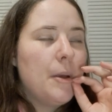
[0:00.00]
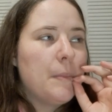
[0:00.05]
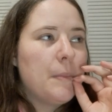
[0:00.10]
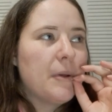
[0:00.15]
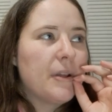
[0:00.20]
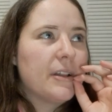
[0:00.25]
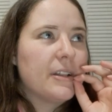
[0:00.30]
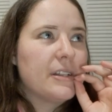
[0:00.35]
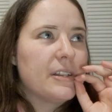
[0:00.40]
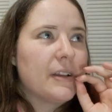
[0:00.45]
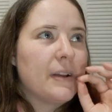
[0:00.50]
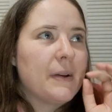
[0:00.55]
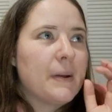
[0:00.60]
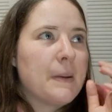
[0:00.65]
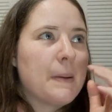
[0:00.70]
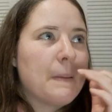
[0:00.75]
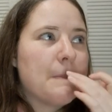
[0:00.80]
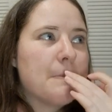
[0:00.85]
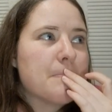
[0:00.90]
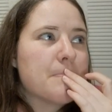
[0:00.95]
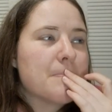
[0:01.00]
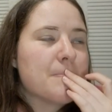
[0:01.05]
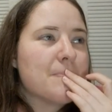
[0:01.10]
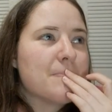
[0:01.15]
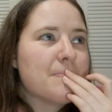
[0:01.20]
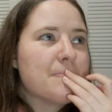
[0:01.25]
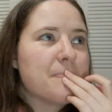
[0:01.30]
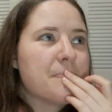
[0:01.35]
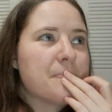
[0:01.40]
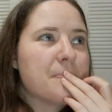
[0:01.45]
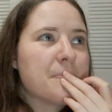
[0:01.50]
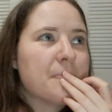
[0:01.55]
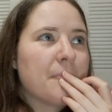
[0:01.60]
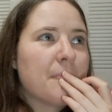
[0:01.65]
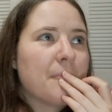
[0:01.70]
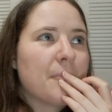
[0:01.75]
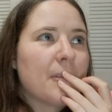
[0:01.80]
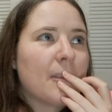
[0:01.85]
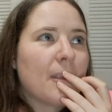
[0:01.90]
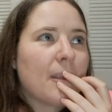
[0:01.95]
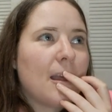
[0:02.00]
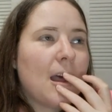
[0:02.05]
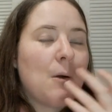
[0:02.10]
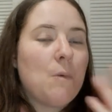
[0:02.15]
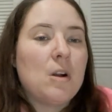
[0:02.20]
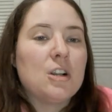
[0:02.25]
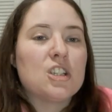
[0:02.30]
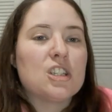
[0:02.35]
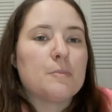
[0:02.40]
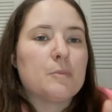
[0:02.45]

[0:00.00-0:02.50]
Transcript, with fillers: But I watched